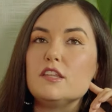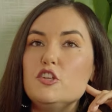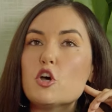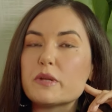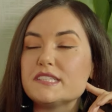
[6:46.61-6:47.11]

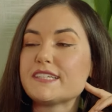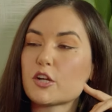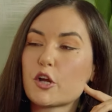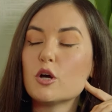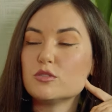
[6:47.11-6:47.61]
Nobody's there
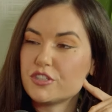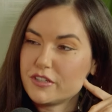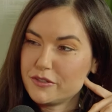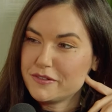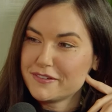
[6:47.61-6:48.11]
coaching
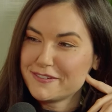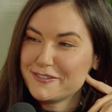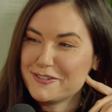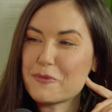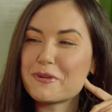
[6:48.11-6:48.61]
you
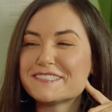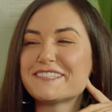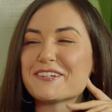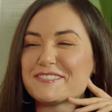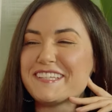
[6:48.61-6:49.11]
nobody's
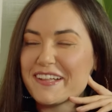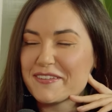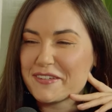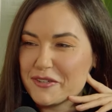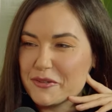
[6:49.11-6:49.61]
there
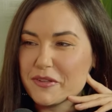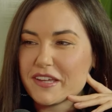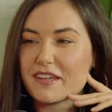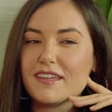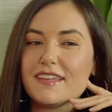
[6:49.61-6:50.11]
telling mm. you like
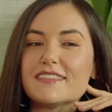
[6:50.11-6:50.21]
mm.